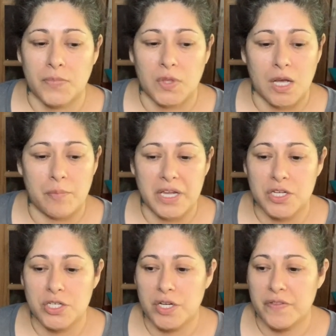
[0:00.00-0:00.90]
I'm making
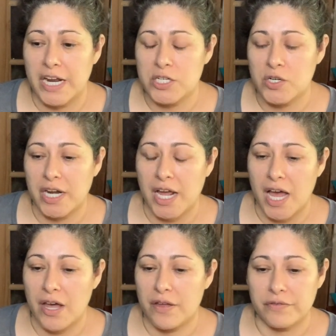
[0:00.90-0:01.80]
sure that I try to
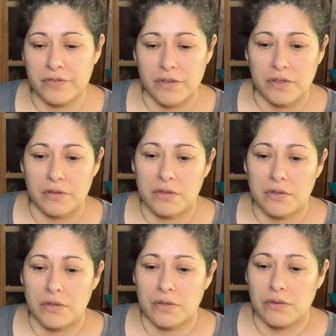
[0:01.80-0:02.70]
have
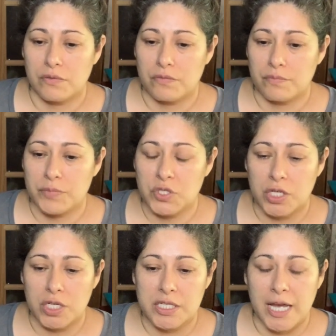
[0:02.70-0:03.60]

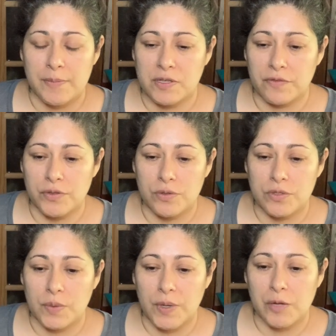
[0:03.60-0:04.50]
certain types of foods
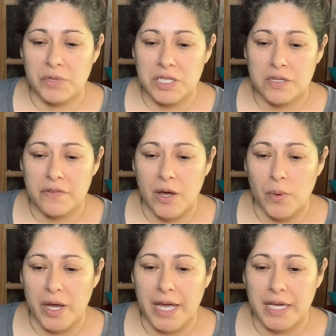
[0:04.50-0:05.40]
around me, so that
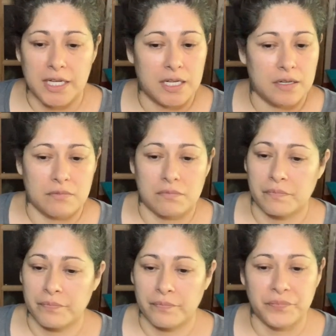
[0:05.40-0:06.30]
way I can,
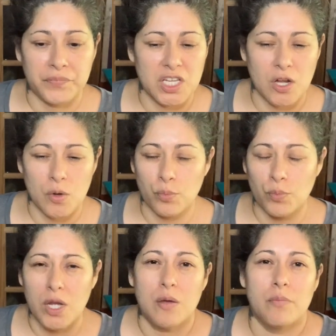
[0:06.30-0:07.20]
you know,
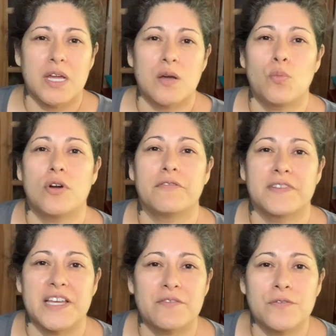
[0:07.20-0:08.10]
make them more
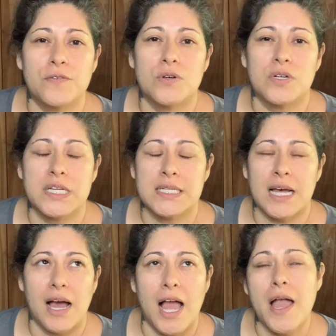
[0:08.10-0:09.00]
flavorful, because
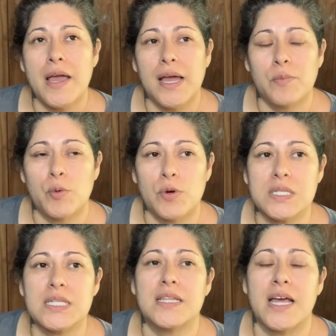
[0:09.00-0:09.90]
I am a
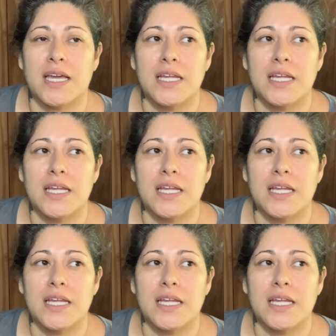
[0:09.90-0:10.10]
person that